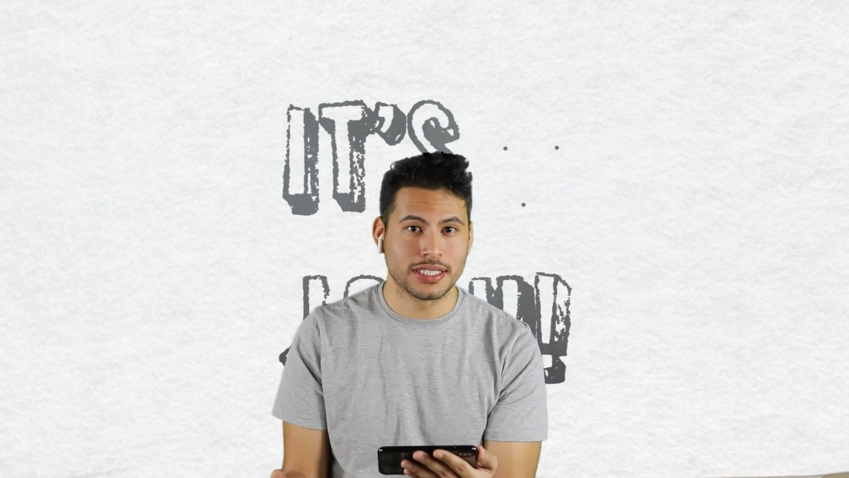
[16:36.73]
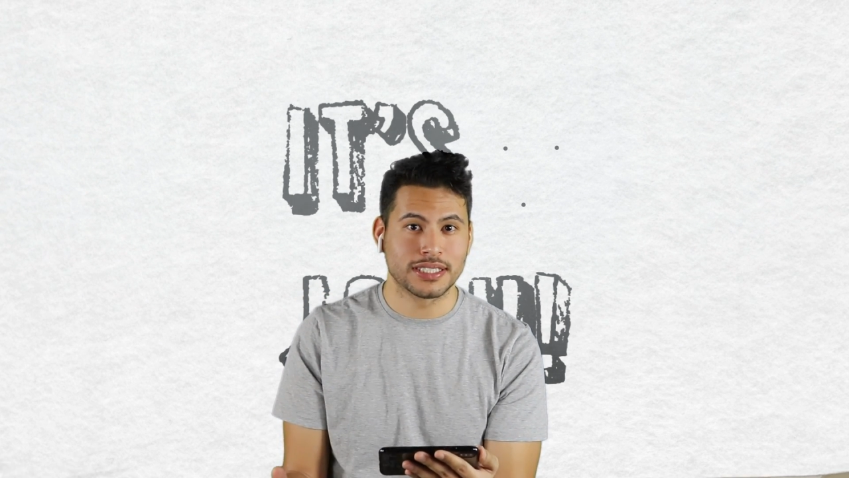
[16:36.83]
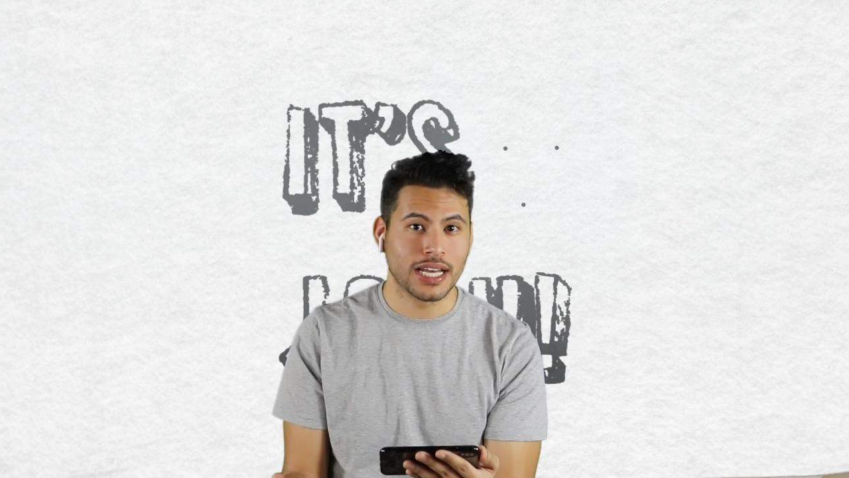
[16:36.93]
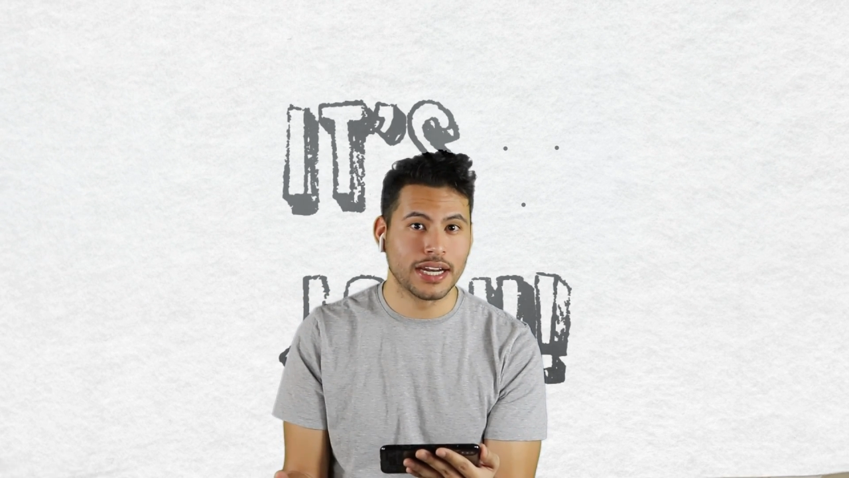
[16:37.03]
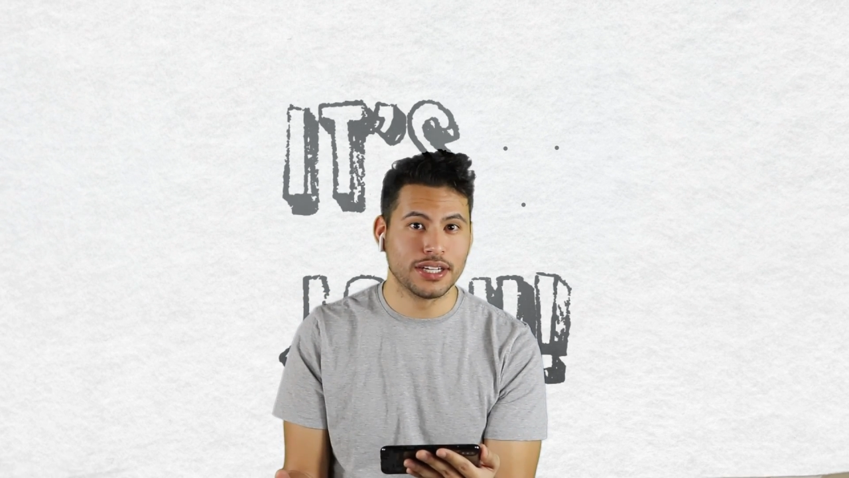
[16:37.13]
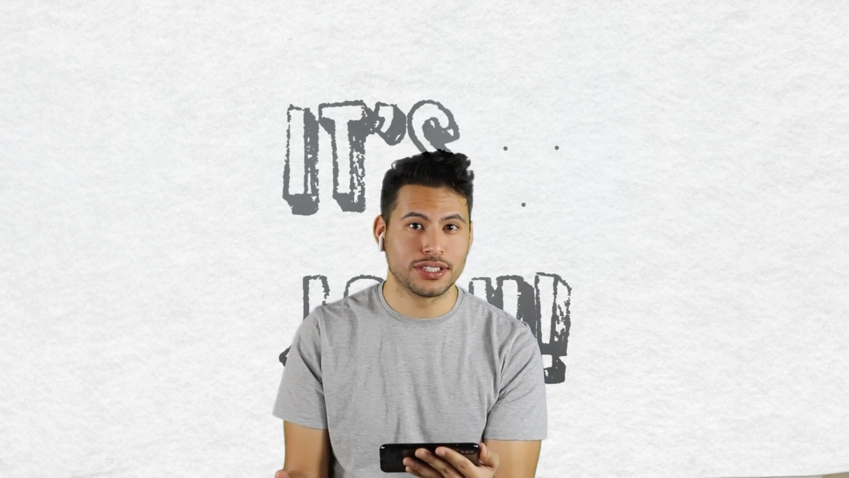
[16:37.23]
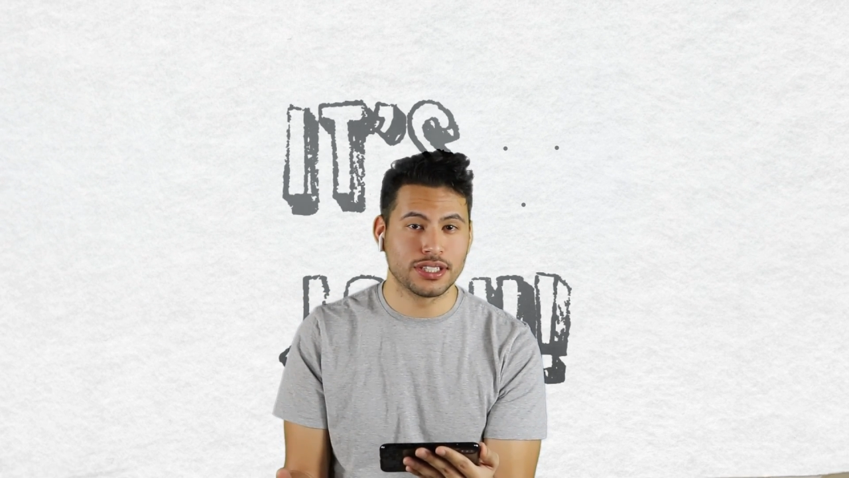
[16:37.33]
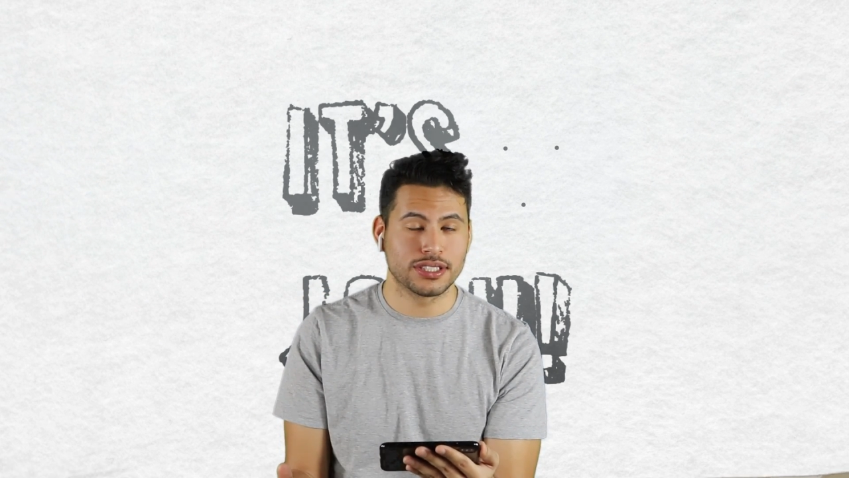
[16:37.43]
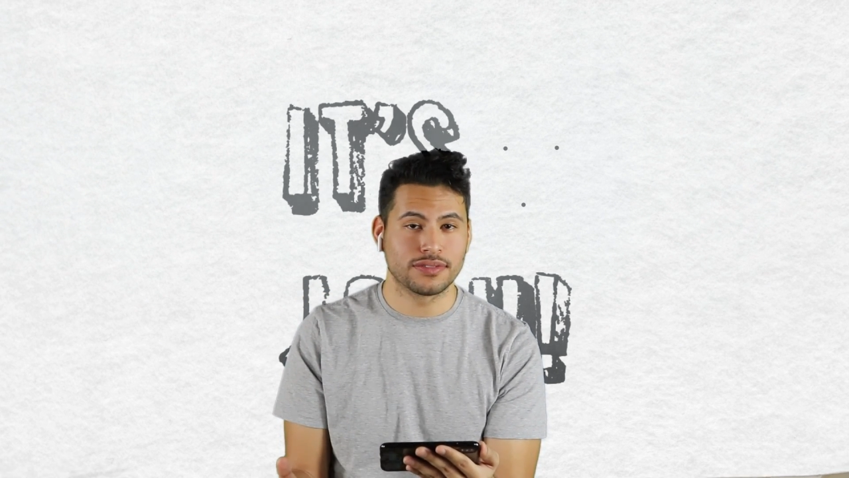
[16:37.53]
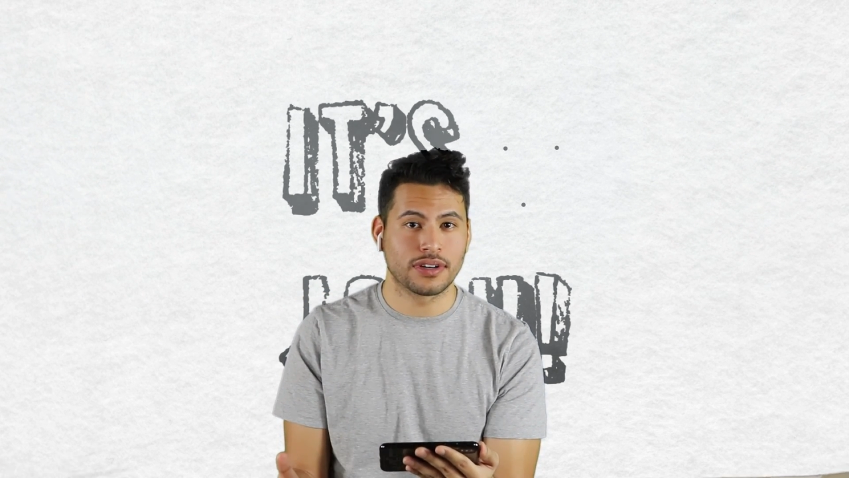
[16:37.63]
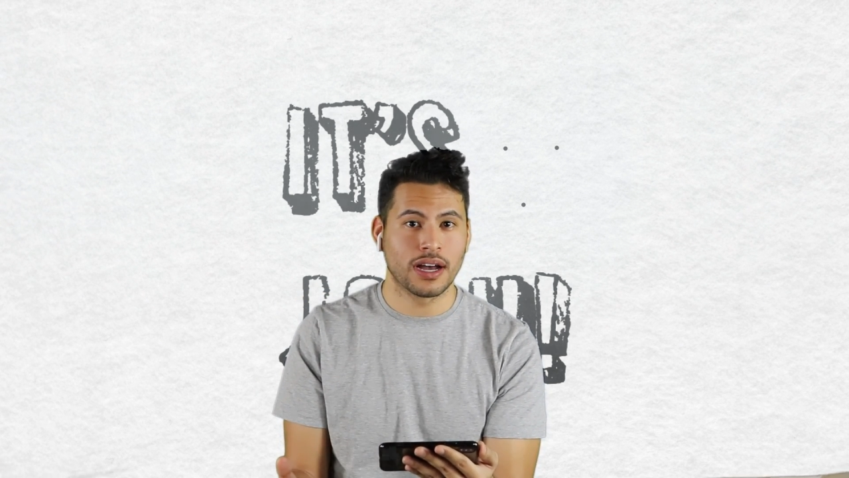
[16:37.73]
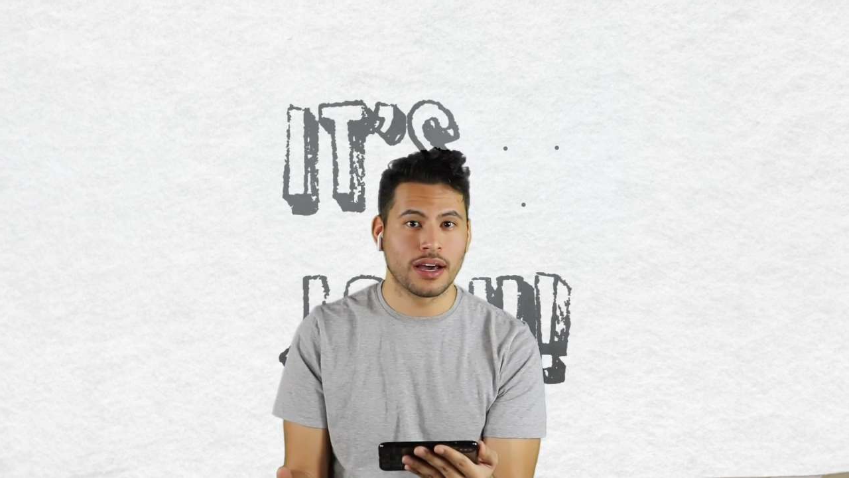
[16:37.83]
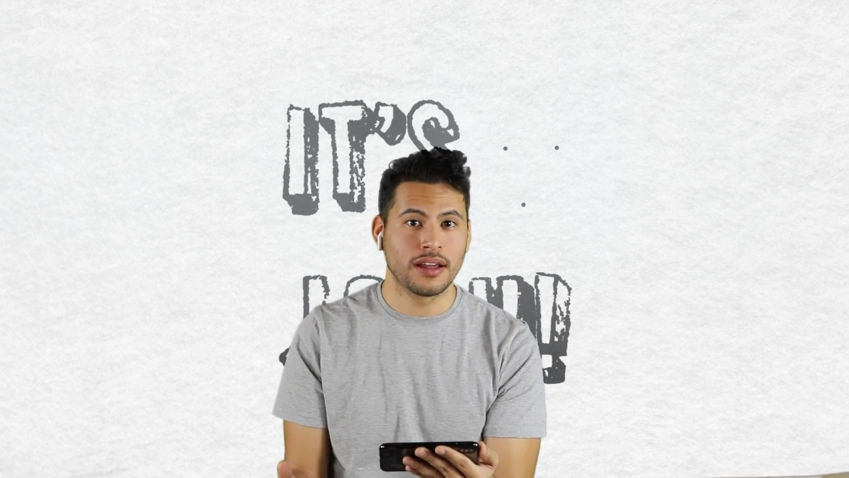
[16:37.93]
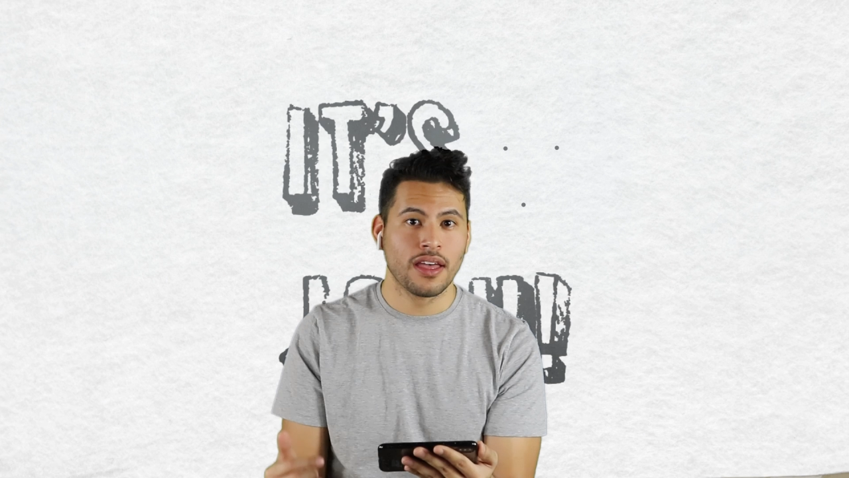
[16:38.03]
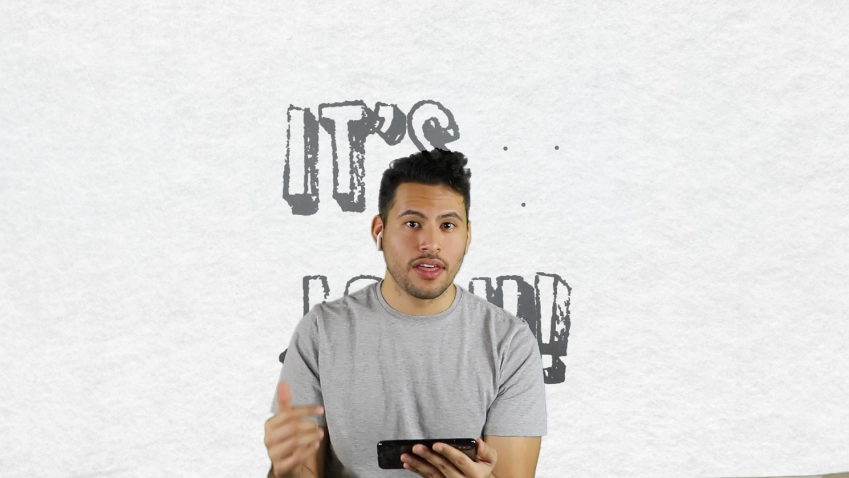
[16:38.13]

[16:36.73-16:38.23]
Society Church of God,